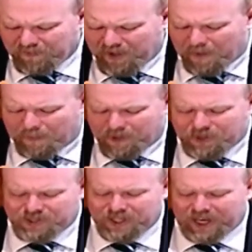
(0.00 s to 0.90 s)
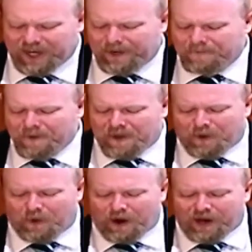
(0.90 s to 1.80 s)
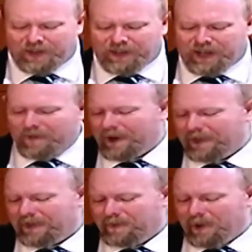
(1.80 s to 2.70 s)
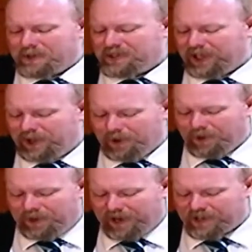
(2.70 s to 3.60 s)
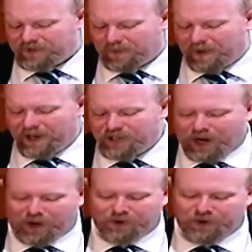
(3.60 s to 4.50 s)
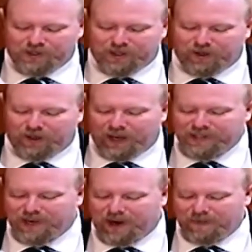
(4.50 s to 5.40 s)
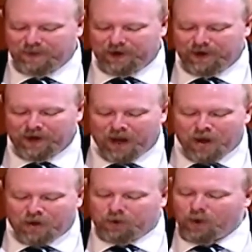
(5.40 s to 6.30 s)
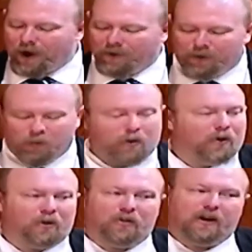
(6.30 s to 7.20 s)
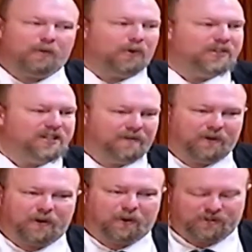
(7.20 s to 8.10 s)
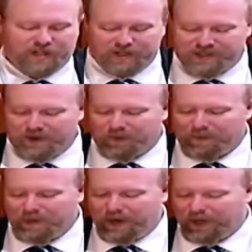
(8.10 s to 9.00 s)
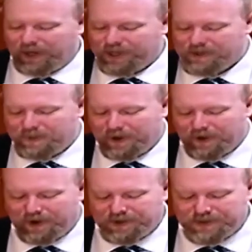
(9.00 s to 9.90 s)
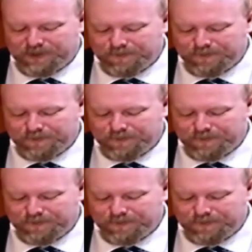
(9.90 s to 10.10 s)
But you see, though I can think about mostly good things from my childhood during that time period, throughout the world there were difficulties that were being experienced.